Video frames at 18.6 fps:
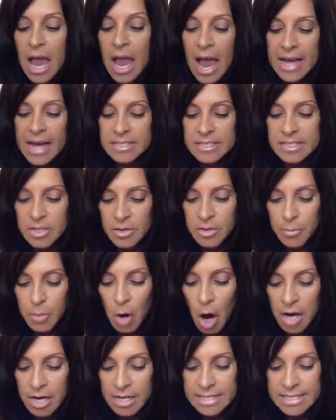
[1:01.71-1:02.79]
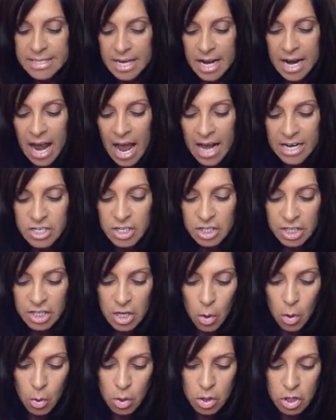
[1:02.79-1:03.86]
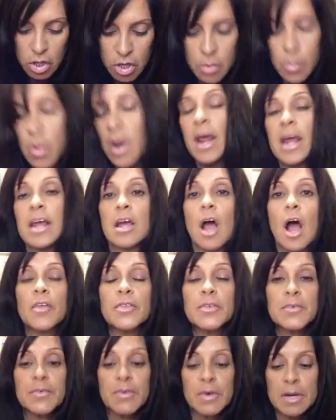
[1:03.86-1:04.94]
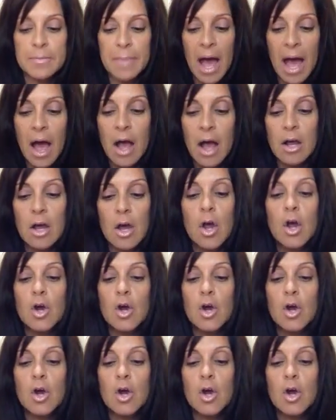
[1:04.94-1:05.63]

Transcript: And so the products that I actually ordered when I got the free bag